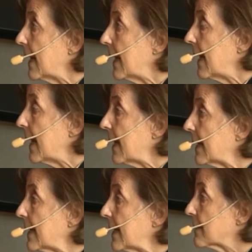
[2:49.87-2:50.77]

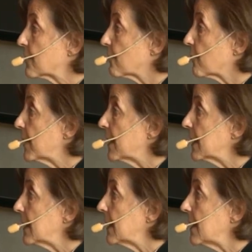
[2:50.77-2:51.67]
and it's
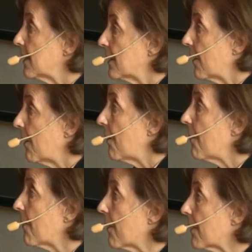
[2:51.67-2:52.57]
really
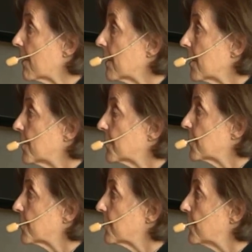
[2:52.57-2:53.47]
hard
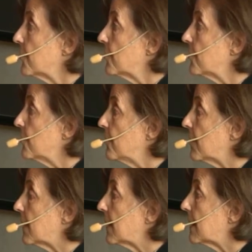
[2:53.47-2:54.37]
to
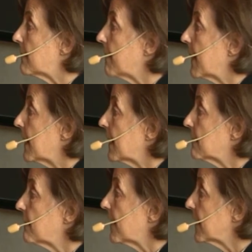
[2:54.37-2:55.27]
um,
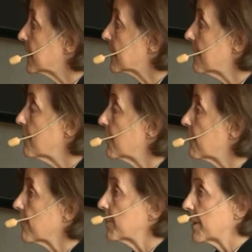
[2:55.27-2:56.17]
invite someone
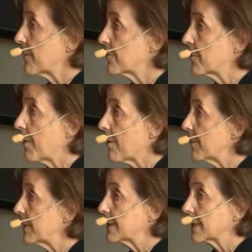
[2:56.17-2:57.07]
from another
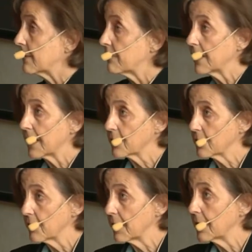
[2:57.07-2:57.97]
department to give a
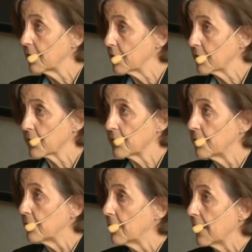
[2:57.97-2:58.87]
lecture in your
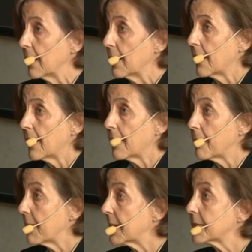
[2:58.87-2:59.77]
school
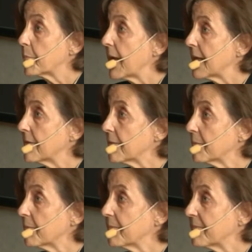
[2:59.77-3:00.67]
um, and to pay them.
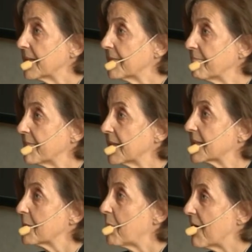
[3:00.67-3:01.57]

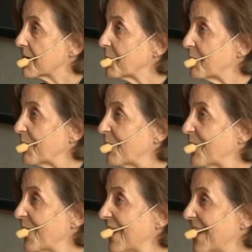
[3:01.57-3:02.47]
It's impossible.
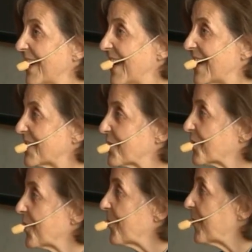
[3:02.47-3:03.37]
And
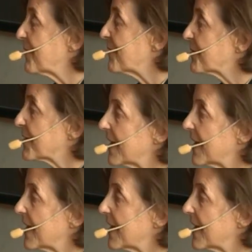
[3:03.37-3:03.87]
so, if there's